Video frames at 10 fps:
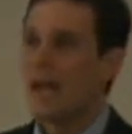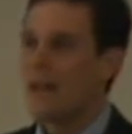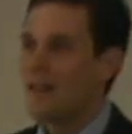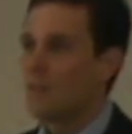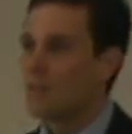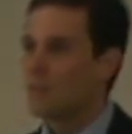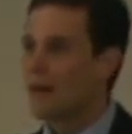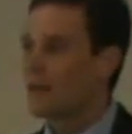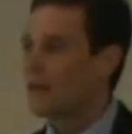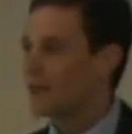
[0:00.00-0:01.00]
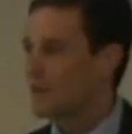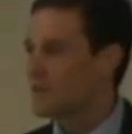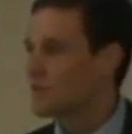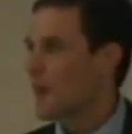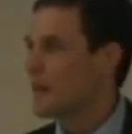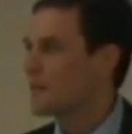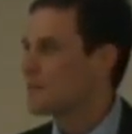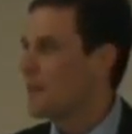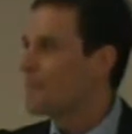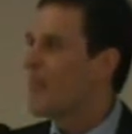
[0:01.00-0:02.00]
and they put the regulators on the spot and they
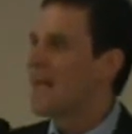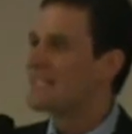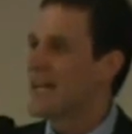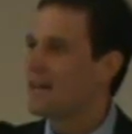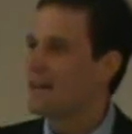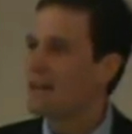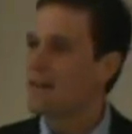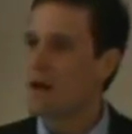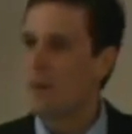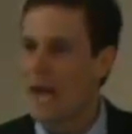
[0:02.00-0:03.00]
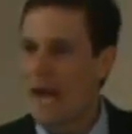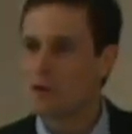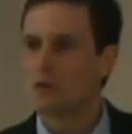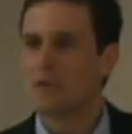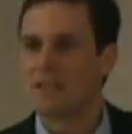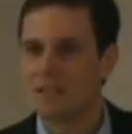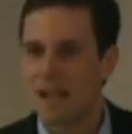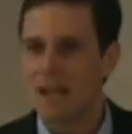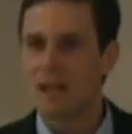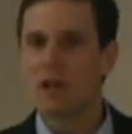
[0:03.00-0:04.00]
say, is anything that we actually
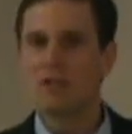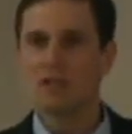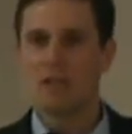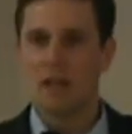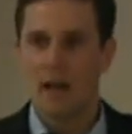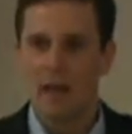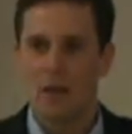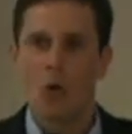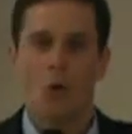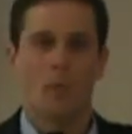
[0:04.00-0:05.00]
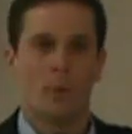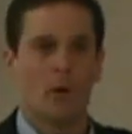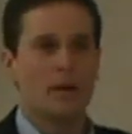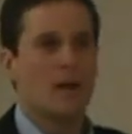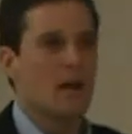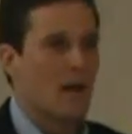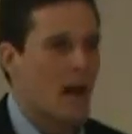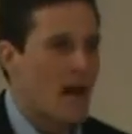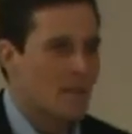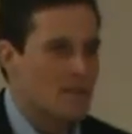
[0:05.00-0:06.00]
say here tonight or put in our
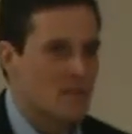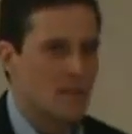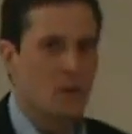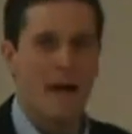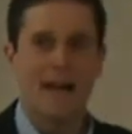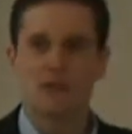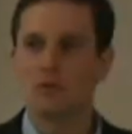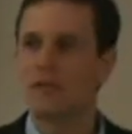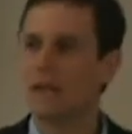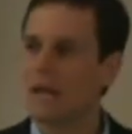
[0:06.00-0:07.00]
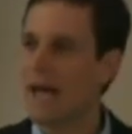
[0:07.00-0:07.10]
comments to you actually going